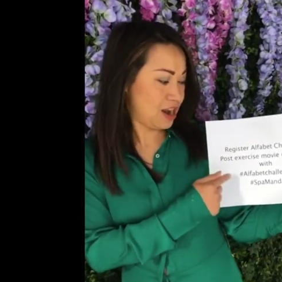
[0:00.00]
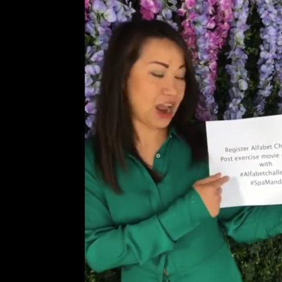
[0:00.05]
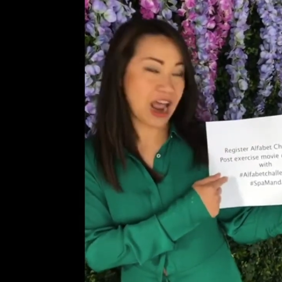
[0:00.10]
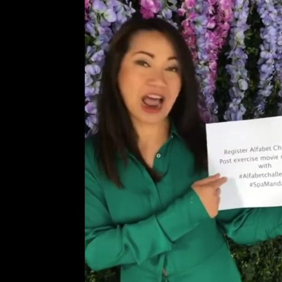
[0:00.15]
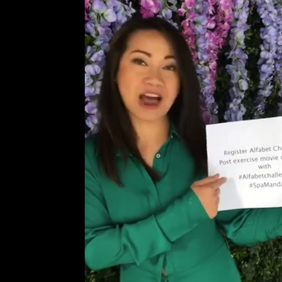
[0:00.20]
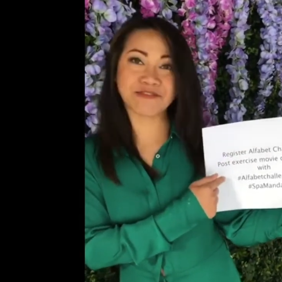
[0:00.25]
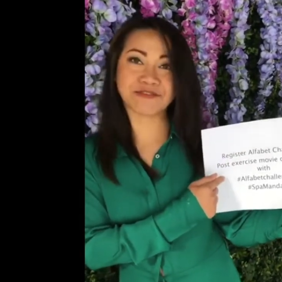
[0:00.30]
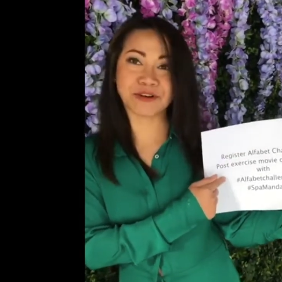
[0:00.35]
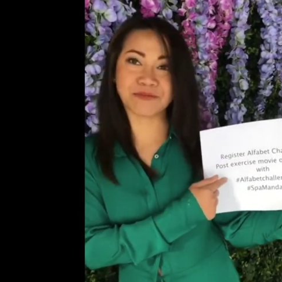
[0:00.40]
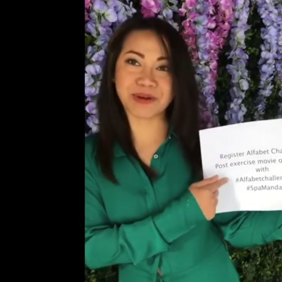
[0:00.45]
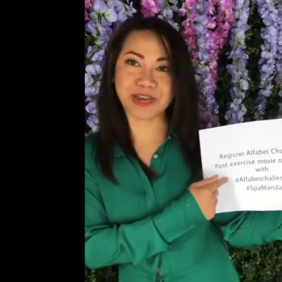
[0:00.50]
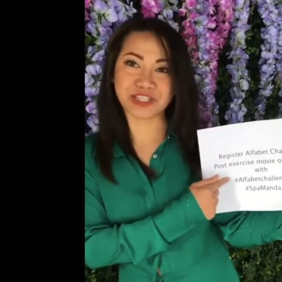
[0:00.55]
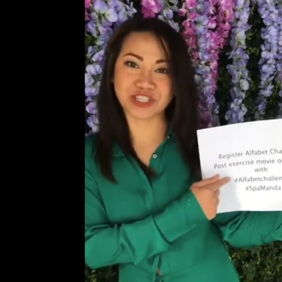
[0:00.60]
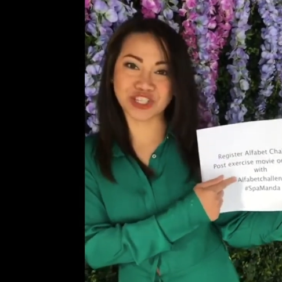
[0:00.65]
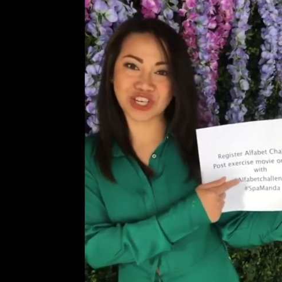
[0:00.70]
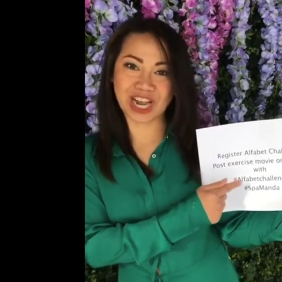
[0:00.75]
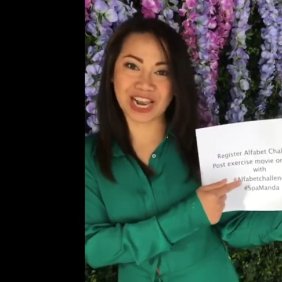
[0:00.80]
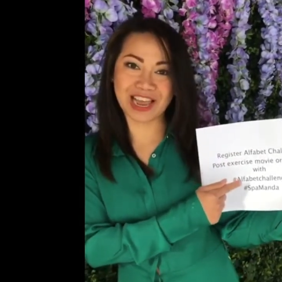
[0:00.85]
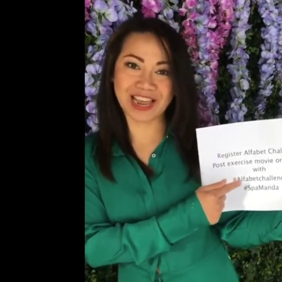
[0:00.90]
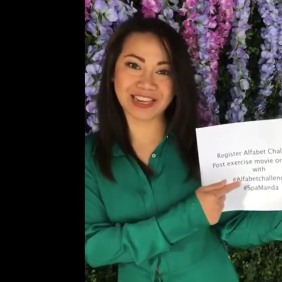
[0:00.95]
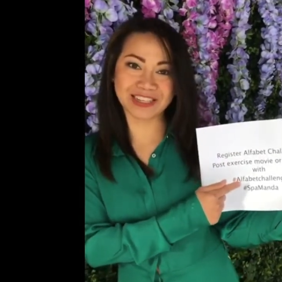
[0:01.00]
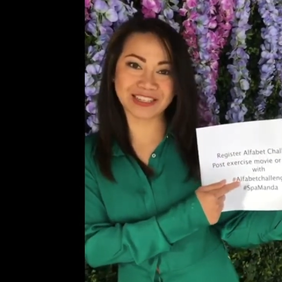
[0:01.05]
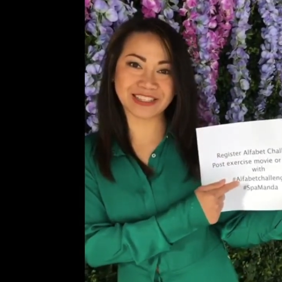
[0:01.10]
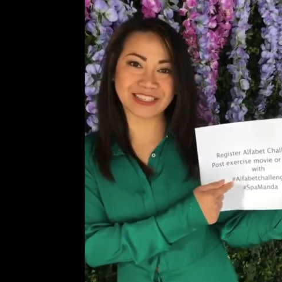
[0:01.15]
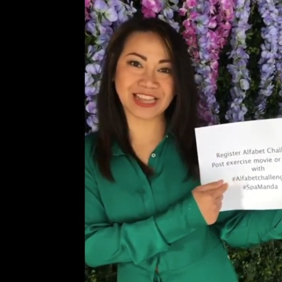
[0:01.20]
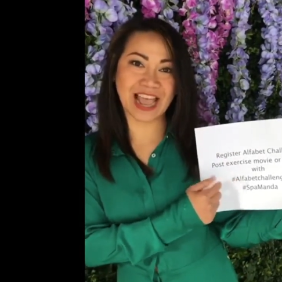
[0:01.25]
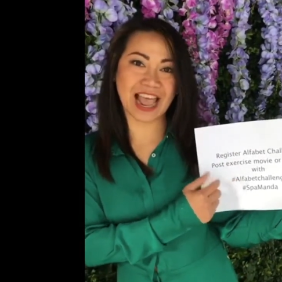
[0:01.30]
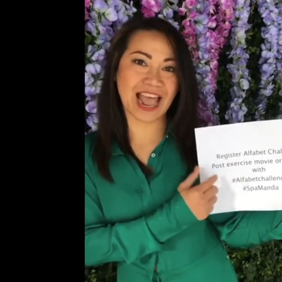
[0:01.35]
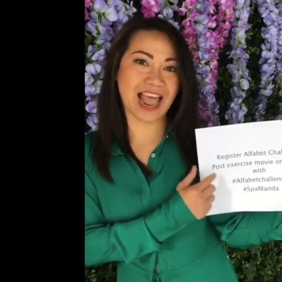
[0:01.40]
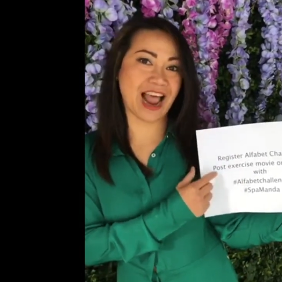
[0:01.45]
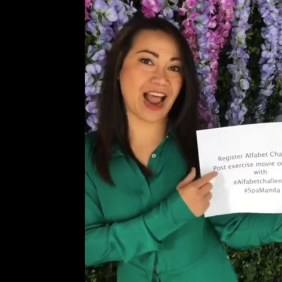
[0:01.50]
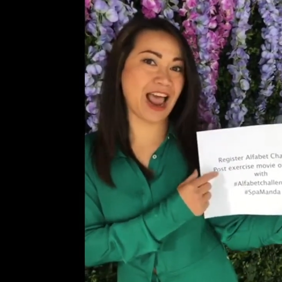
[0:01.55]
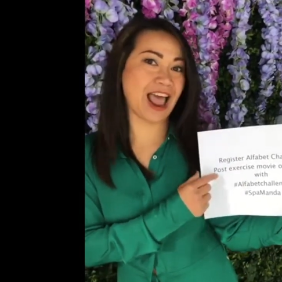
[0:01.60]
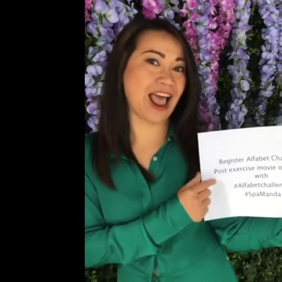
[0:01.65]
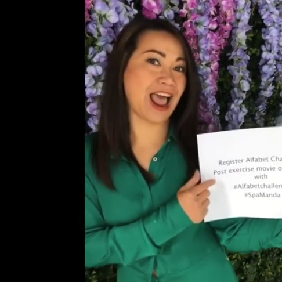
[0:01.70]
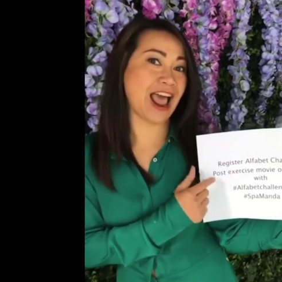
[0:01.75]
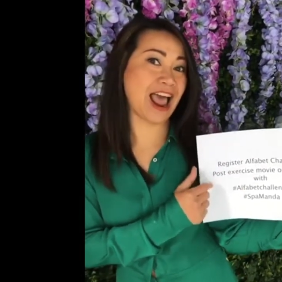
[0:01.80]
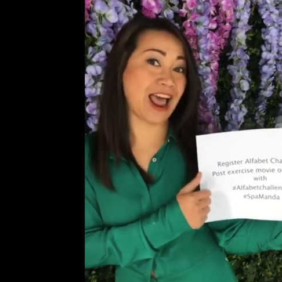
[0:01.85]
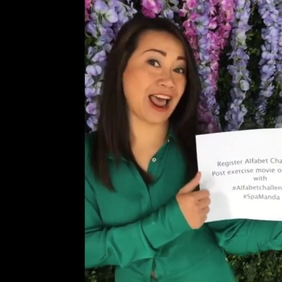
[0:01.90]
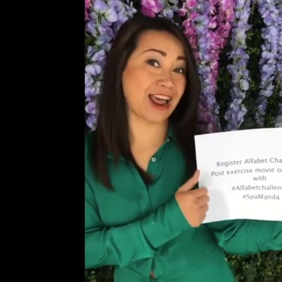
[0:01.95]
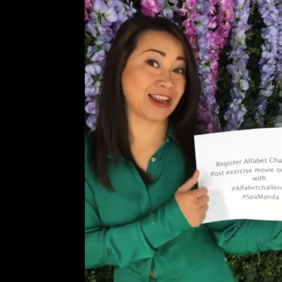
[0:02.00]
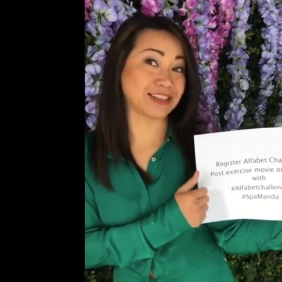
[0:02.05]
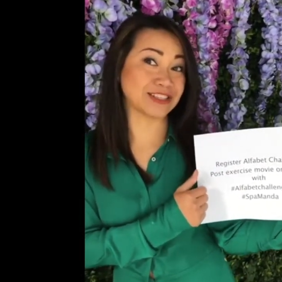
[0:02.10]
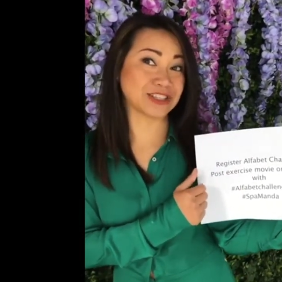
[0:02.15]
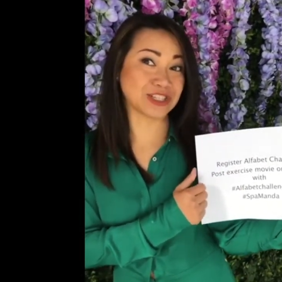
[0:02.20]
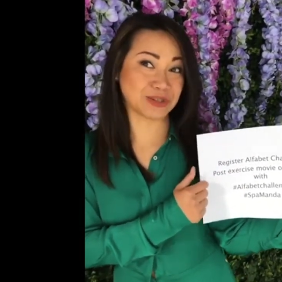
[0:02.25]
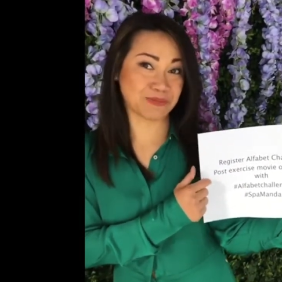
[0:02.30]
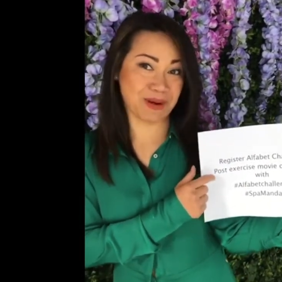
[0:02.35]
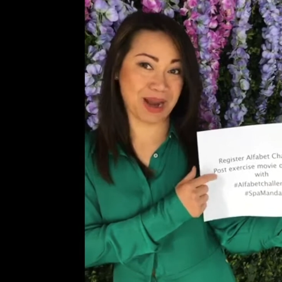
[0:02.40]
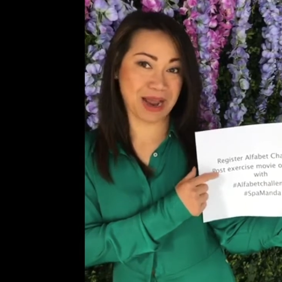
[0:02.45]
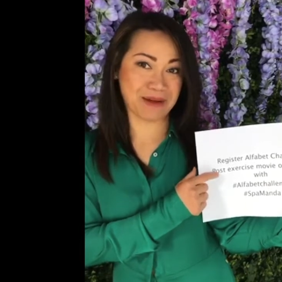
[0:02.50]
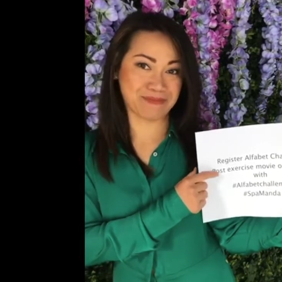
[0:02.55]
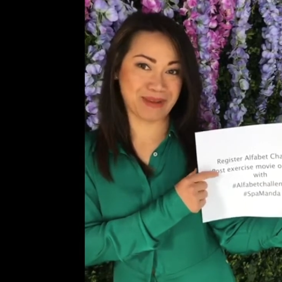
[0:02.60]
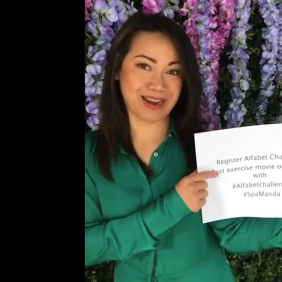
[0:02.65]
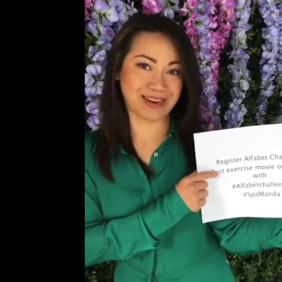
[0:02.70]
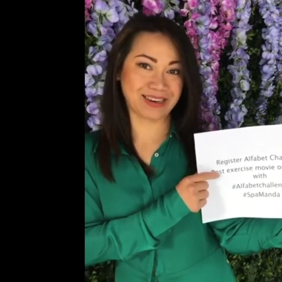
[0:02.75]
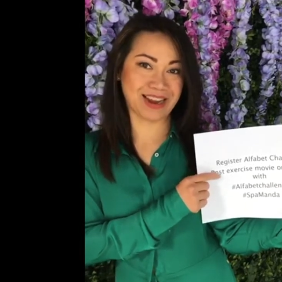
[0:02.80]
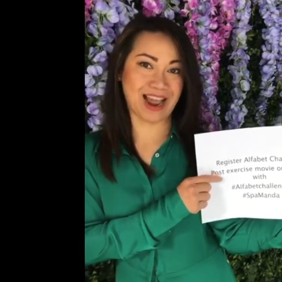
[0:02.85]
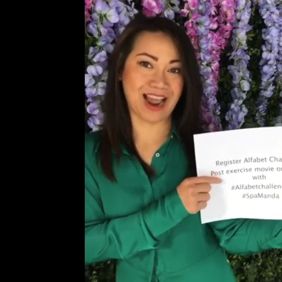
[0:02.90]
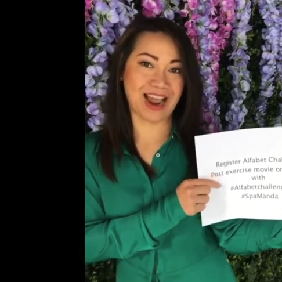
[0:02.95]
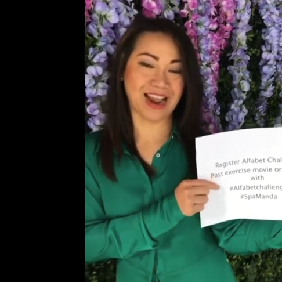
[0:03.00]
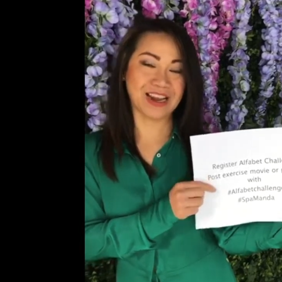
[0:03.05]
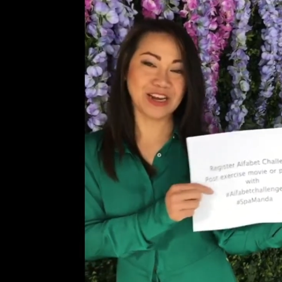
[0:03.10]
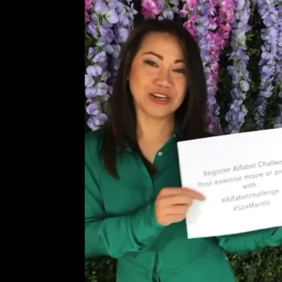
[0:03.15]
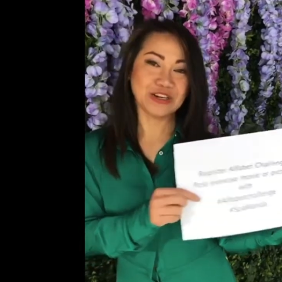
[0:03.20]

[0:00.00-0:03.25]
alphabet challenge and spamanda